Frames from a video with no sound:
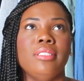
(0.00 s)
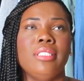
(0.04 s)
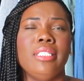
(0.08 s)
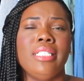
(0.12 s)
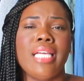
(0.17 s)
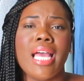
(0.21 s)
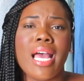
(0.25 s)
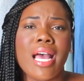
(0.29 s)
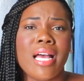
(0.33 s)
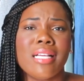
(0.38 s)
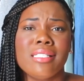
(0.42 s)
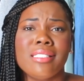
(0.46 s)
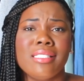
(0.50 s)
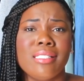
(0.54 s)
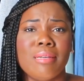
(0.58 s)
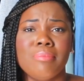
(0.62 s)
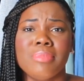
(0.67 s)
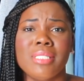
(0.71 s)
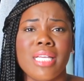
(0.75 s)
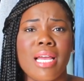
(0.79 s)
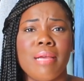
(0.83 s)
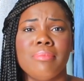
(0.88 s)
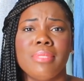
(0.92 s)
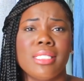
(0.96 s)
Yeah,
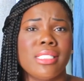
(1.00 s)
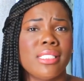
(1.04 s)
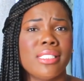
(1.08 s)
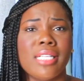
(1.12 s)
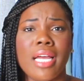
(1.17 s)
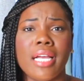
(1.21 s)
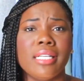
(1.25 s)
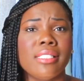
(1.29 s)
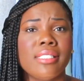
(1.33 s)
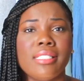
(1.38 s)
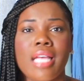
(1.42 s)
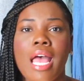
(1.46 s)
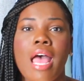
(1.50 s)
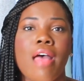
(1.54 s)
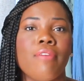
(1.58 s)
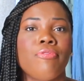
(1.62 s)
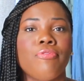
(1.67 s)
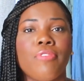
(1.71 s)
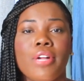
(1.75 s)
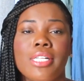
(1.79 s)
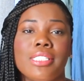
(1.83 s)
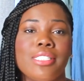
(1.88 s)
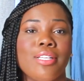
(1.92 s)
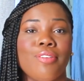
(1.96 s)
sometimes it's nice to
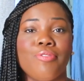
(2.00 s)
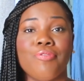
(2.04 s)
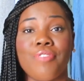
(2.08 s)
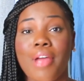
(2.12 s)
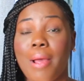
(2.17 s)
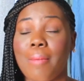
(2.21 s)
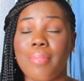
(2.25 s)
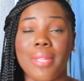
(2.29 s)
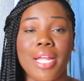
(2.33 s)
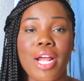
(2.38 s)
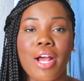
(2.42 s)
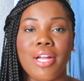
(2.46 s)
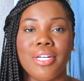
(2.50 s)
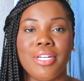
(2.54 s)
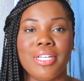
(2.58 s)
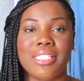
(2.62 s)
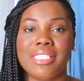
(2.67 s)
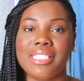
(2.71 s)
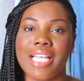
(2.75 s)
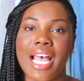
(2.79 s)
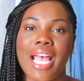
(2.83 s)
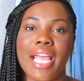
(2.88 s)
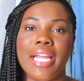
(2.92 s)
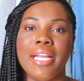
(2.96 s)
have friends and family on
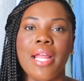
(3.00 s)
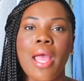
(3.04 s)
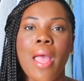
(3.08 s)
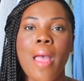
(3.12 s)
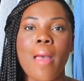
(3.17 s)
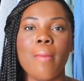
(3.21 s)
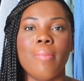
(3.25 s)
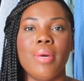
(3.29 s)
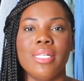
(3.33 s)
your side,